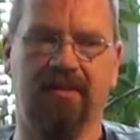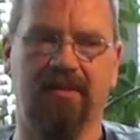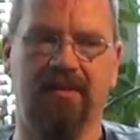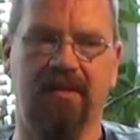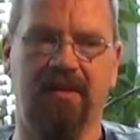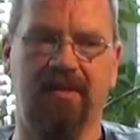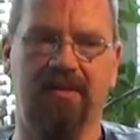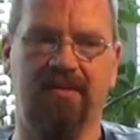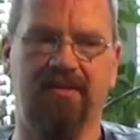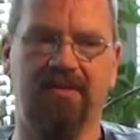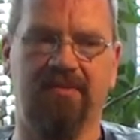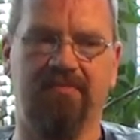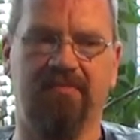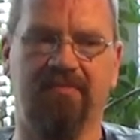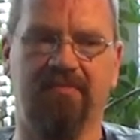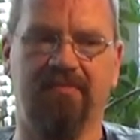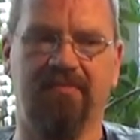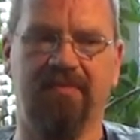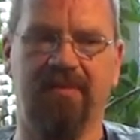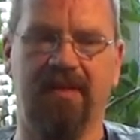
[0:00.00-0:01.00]

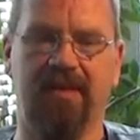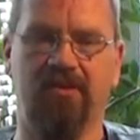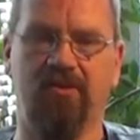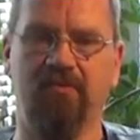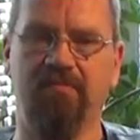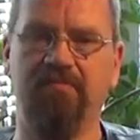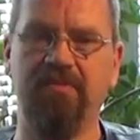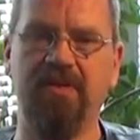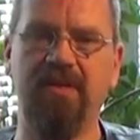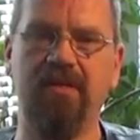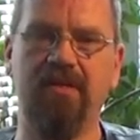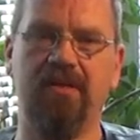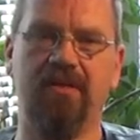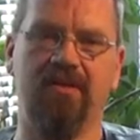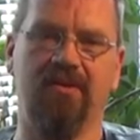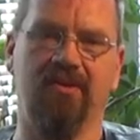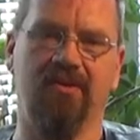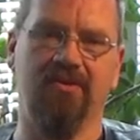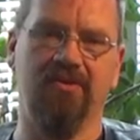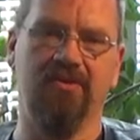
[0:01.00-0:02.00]
They
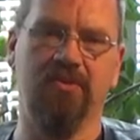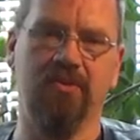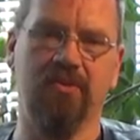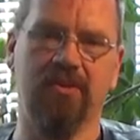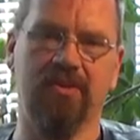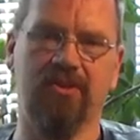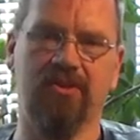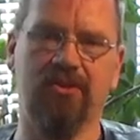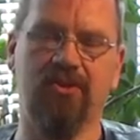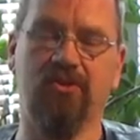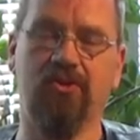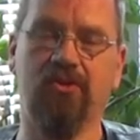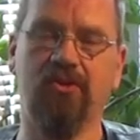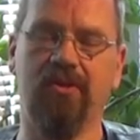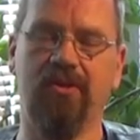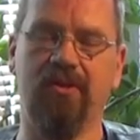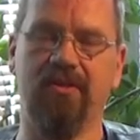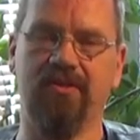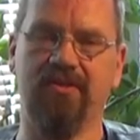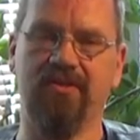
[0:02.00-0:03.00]
competed on who was the
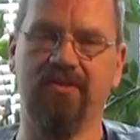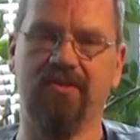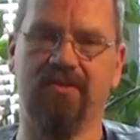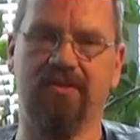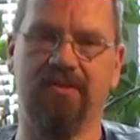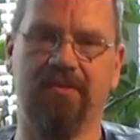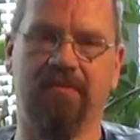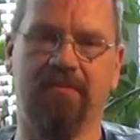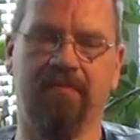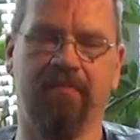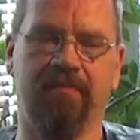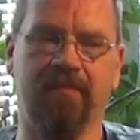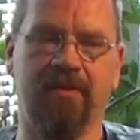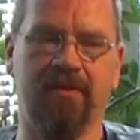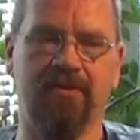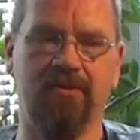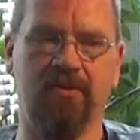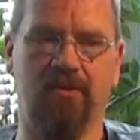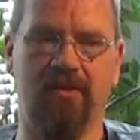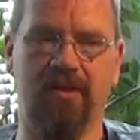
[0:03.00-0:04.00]
goodest.
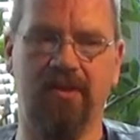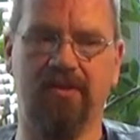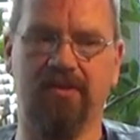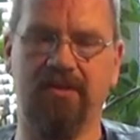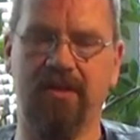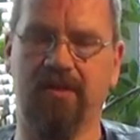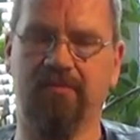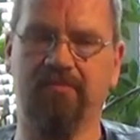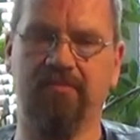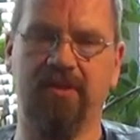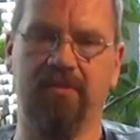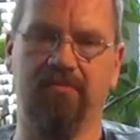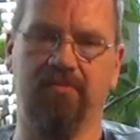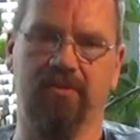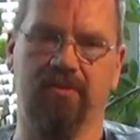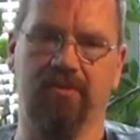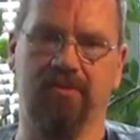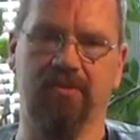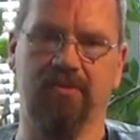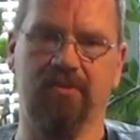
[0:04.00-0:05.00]
So they attacked
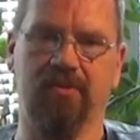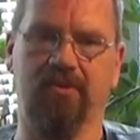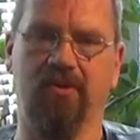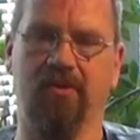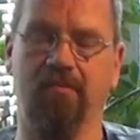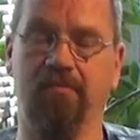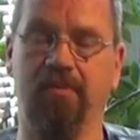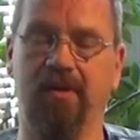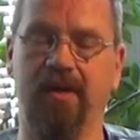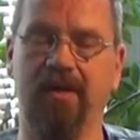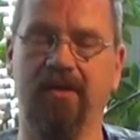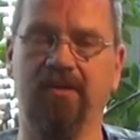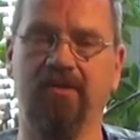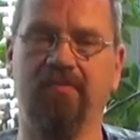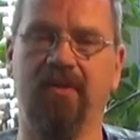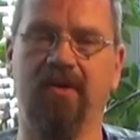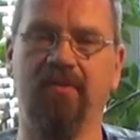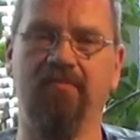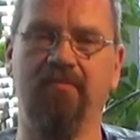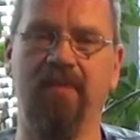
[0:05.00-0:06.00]
people who complained
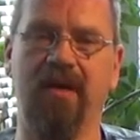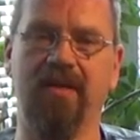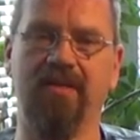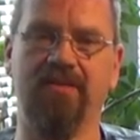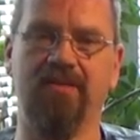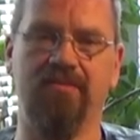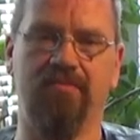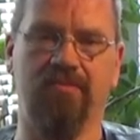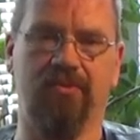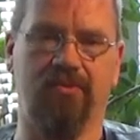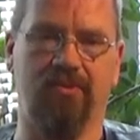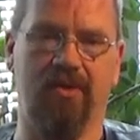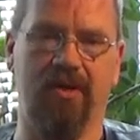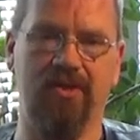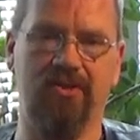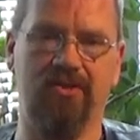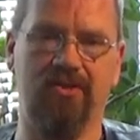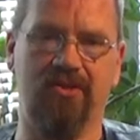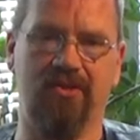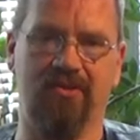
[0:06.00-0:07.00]
about mass
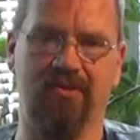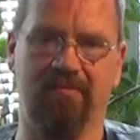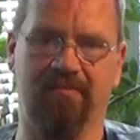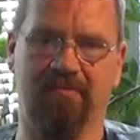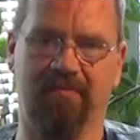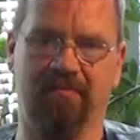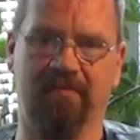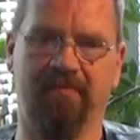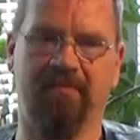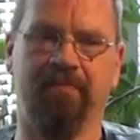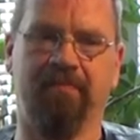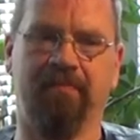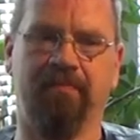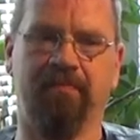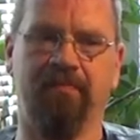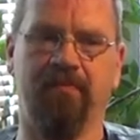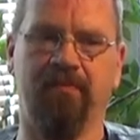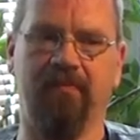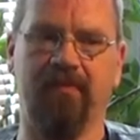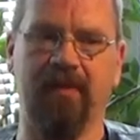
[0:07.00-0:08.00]
immigration.
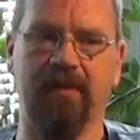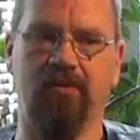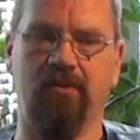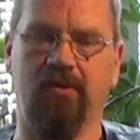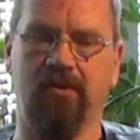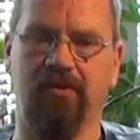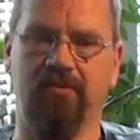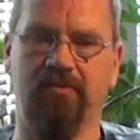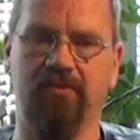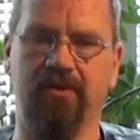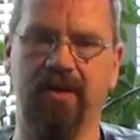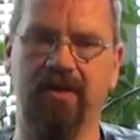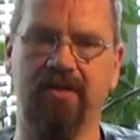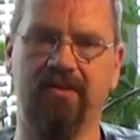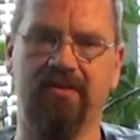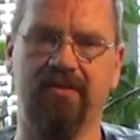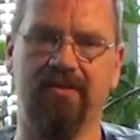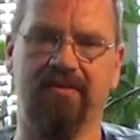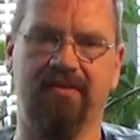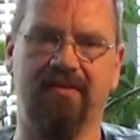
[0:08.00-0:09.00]
They called them
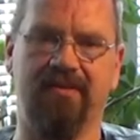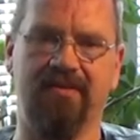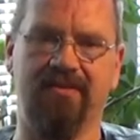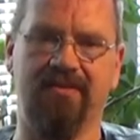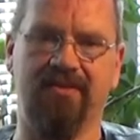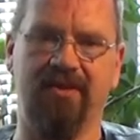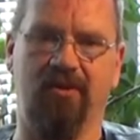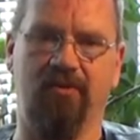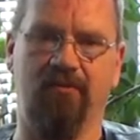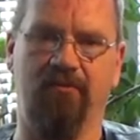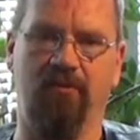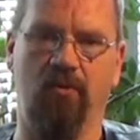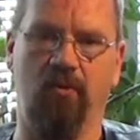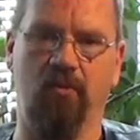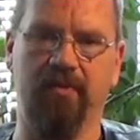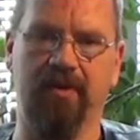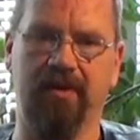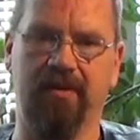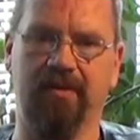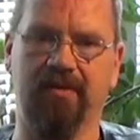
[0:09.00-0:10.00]
racist and
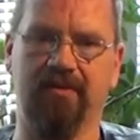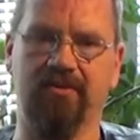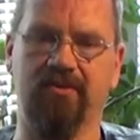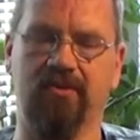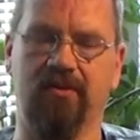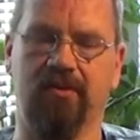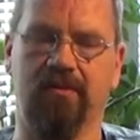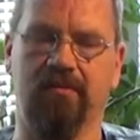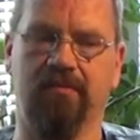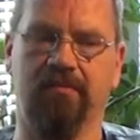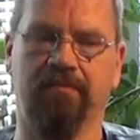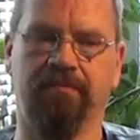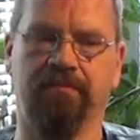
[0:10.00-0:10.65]
xenophobic and so on.